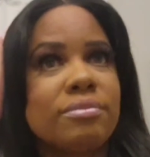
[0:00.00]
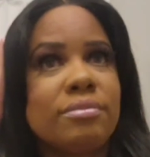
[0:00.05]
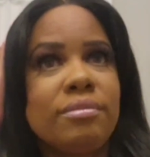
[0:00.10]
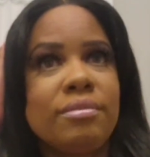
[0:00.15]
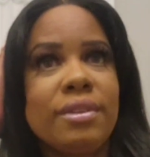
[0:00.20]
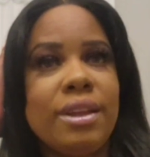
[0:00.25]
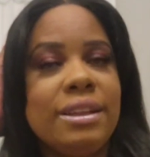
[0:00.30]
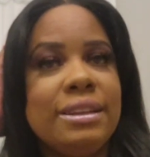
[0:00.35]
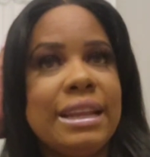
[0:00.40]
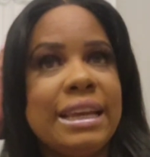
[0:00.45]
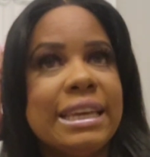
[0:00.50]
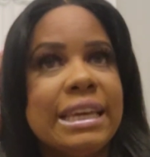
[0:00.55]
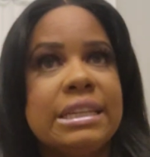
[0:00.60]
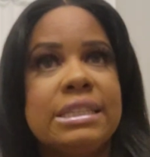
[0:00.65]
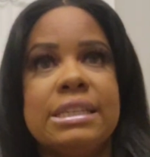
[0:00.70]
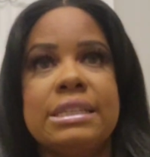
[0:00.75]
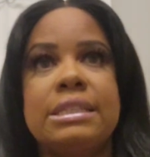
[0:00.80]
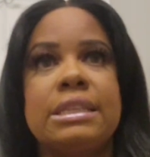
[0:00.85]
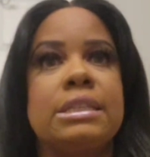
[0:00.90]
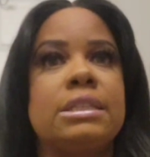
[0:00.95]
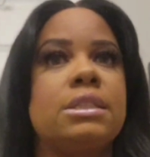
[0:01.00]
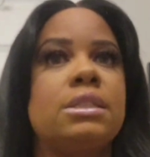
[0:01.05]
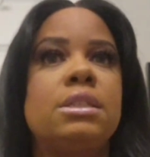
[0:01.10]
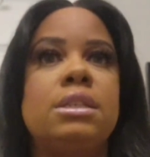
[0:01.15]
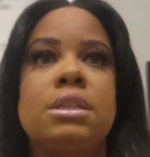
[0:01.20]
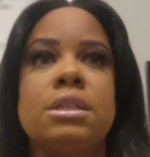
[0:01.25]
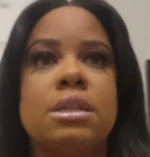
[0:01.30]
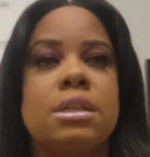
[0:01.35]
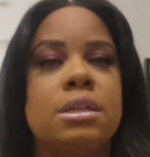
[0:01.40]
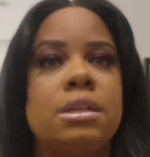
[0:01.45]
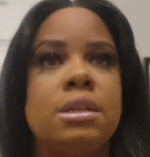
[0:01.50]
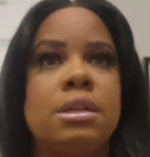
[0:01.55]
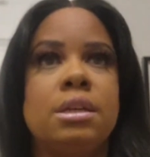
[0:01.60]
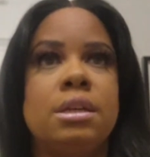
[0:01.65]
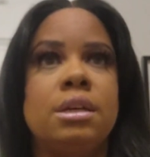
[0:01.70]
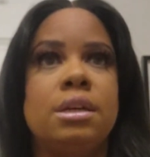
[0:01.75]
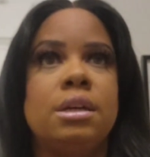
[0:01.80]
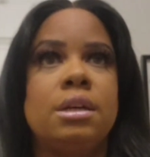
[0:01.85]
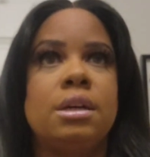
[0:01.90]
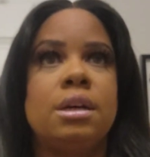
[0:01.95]
like it doesn't look,
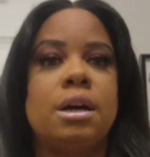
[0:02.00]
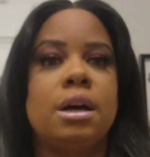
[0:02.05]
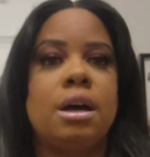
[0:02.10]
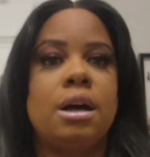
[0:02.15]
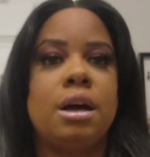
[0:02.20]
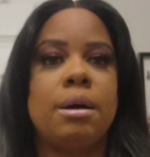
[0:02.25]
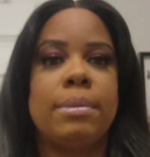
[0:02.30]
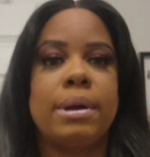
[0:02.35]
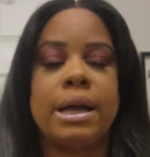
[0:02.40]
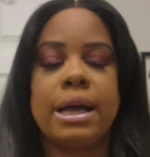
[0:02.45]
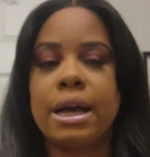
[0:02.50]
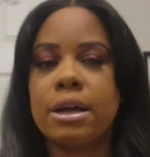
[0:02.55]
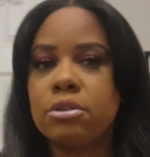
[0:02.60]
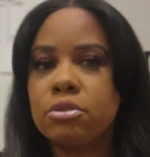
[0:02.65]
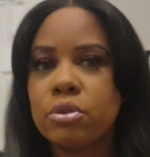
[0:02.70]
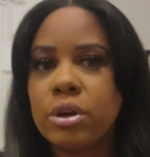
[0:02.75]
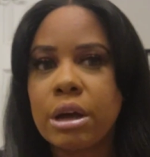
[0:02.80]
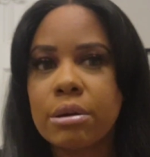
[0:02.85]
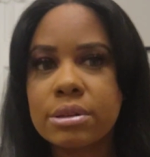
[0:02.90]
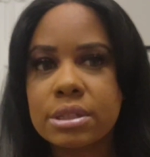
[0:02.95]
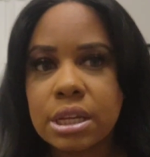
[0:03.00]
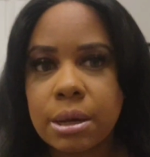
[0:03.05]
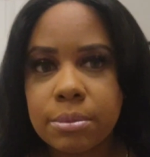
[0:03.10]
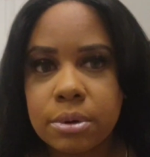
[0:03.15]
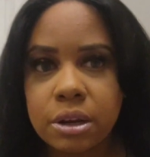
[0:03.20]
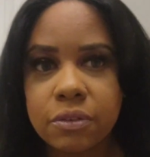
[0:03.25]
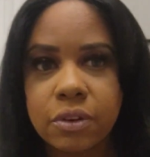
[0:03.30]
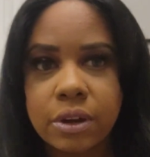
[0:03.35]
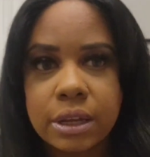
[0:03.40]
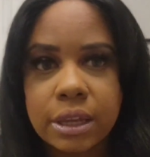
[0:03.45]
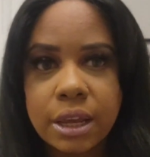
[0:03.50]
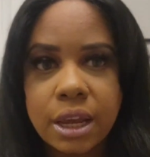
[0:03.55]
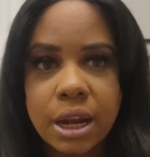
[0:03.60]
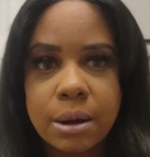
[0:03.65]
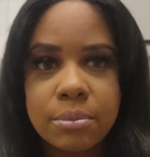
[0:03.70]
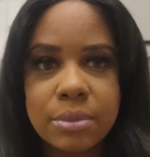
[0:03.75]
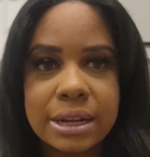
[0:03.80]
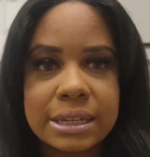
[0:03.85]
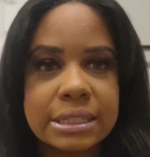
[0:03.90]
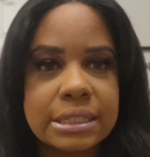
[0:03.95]
I don't know how it's coming off on camera. I
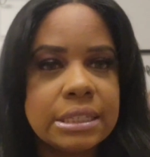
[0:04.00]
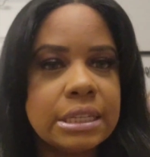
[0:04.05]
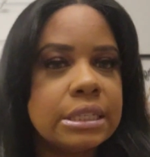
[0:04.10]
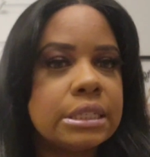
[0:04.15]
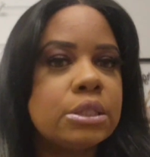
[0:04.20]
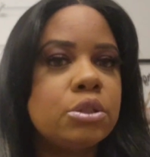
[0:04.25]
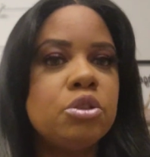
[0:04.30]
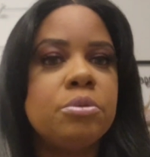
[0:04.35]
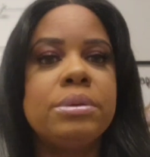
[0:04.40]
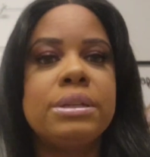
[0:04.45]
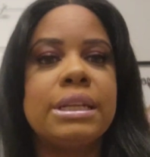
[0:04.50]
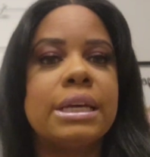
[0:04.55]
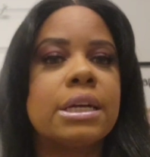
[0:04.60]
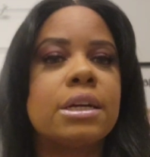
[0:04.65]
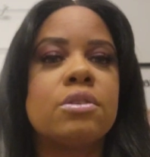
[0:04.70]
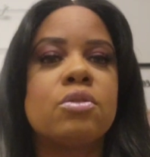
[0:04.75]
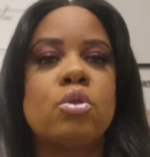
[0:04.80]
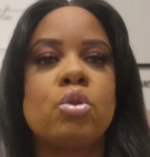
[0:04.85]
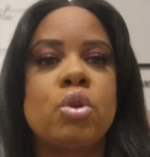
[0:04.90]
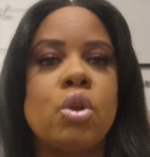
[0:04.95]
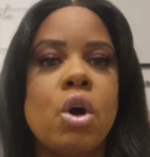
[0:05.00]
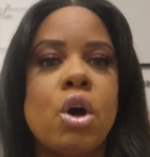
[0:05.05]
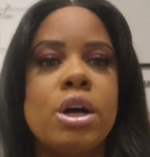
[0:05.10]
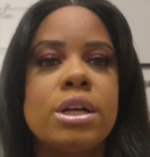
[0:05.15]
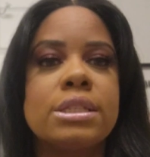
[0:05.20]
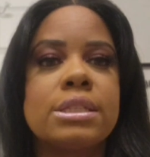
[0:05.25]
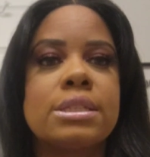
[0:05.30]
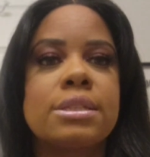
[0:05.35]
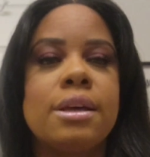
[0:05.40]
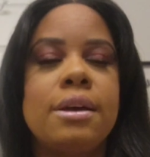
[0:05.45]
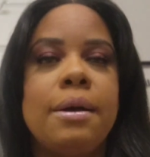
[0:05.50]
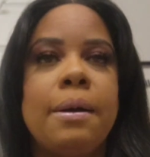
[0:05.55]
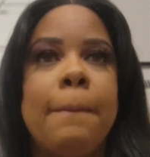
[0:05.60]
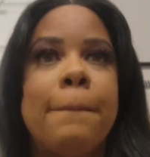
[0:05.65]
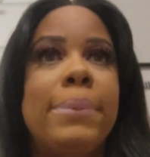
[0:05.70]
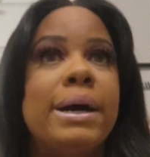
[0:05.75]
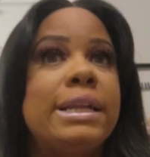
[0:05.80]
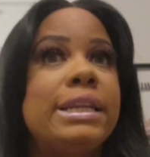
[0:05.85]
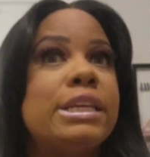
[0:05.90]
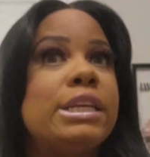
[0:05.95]
see a little bit like a gloss,
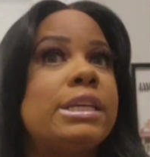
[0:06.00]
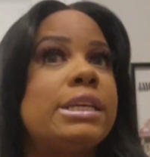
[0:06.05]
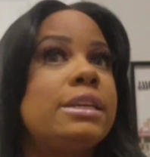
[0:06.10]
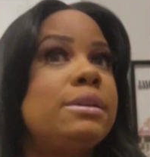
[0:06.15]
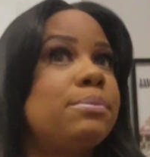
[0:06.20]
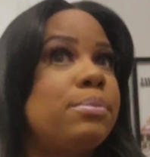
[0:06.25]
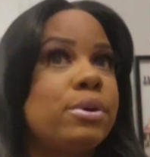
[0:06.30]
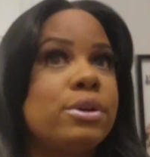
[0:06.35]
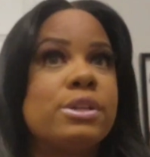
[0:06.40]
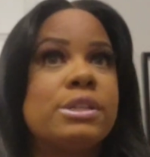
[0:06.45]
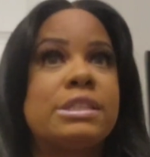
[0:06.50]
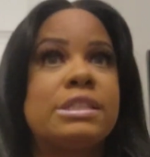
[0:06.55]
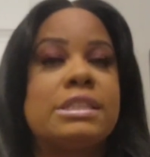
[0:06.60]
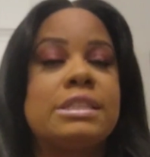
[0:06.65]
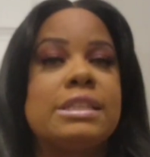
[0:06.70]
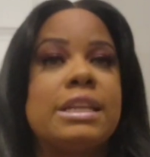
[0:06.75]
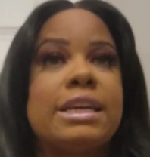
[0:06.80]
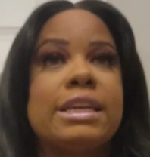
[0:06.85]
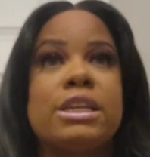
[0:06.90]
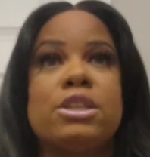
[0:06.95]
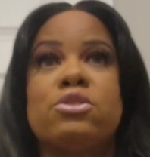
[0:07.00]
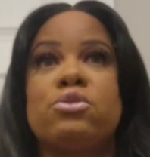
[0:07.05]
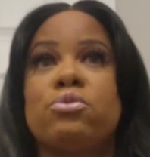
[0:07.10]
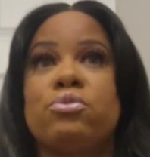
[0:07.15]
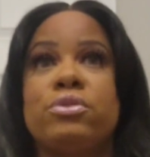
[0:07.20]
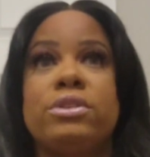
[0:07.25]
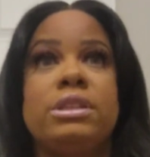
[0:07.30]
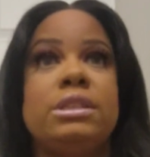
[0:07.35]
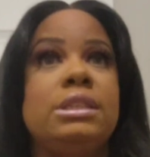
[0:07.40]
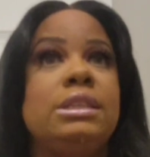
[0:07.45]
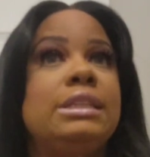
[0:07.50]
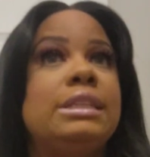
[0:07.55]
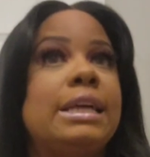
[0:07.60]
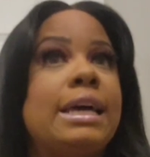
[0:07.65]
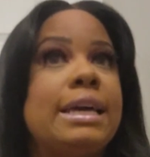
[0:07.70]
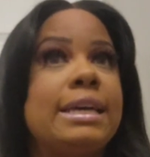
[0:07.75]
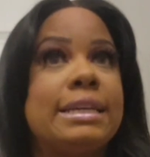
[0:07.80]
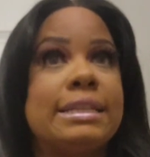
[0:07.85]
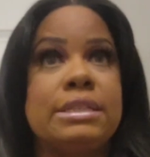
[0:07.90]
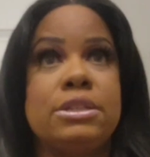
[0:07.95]
but in person, like it's really like
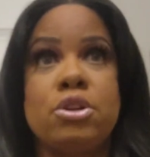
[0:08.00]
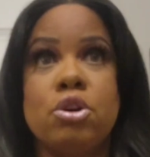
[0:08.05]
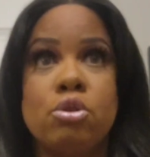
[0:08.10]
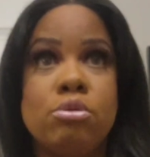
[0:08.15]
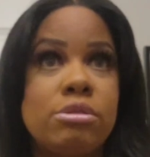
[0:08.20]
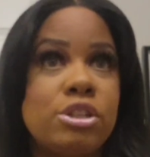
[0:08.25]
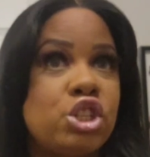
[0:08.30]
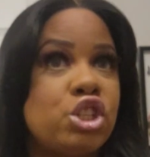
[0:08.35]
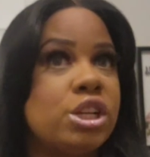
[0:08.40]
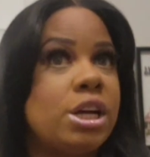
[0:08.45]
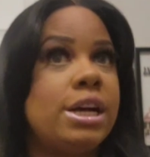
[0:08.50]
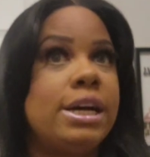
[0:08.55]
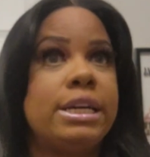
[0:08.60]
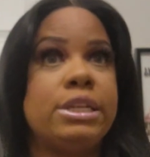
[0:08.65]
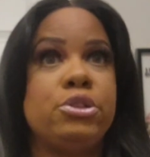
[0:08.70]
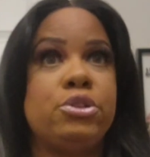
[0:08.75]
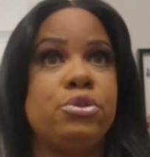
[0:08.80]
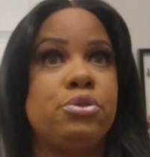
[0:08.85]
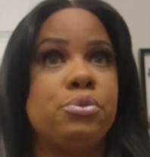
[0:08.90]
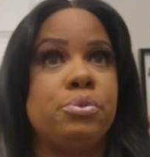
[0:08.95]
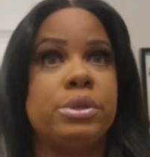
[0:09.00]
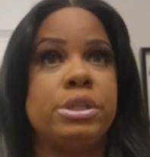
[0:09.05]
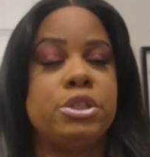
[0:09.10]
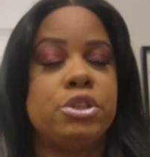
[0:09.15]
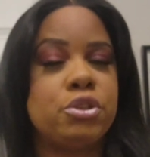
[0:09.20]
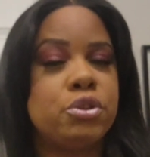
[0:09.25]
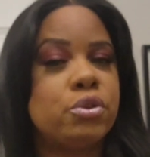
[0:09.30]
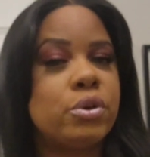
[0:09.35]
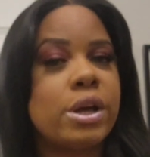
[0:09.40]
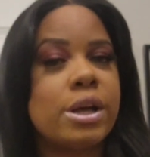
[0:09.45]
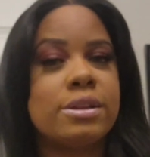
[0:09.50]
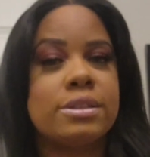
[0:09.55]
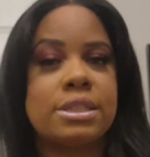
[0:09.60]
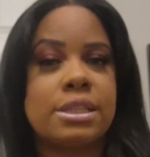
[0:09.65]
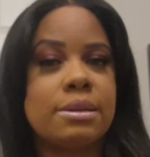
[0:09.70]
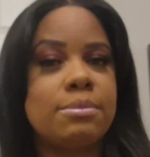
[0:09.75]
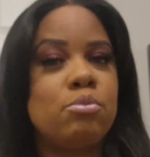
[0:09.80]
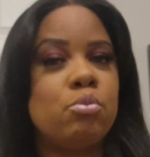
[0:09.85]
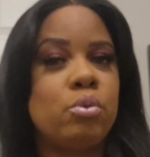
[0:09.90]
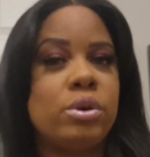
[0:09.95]
no shine to it. You know how some
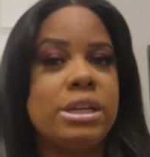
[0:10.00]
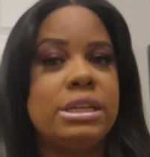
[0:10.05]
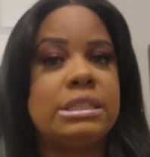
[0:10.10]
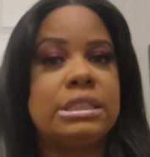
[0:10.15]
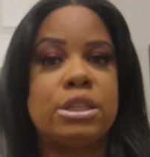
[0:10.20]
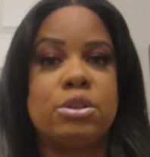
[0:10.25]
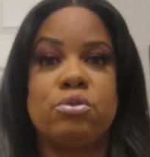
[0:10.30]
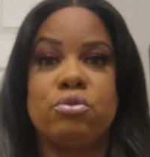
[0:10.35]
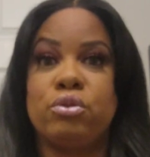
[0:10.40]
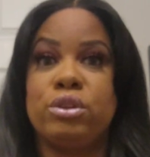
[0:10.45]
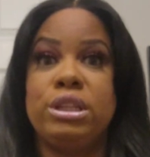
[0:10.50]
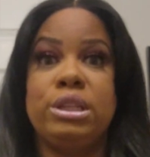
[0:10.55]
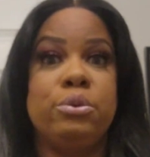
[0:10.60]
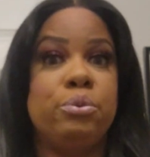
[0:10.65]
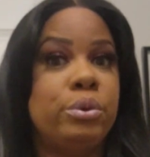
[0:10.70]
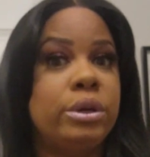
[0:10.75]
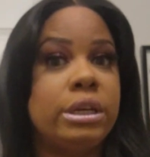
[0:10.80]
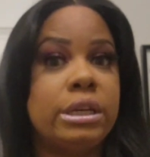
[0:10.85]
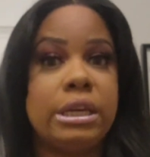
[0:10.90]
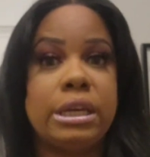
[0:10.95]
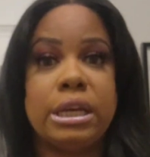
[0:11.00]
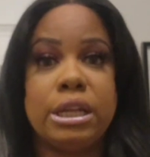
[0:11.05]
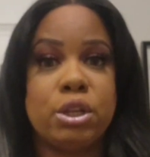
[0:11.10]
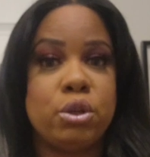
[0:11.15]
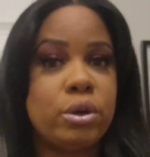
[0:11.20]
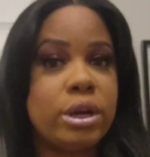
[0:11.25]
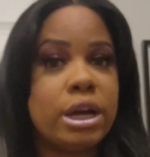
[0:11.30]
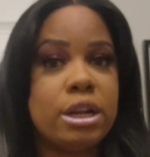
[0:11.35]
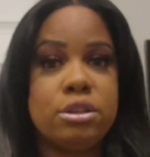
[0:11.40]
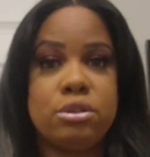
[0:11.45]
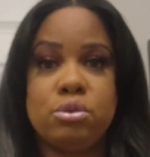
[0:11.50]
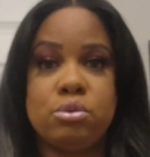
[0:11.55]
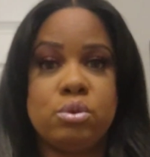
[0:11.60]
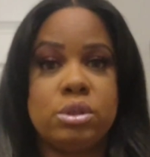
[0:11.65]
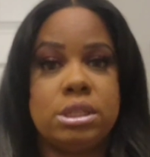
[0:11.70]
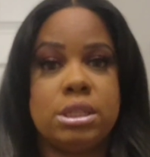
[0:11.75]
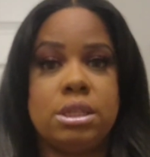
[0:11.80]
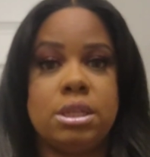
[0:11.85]
wigs look really wiggy and you got to use the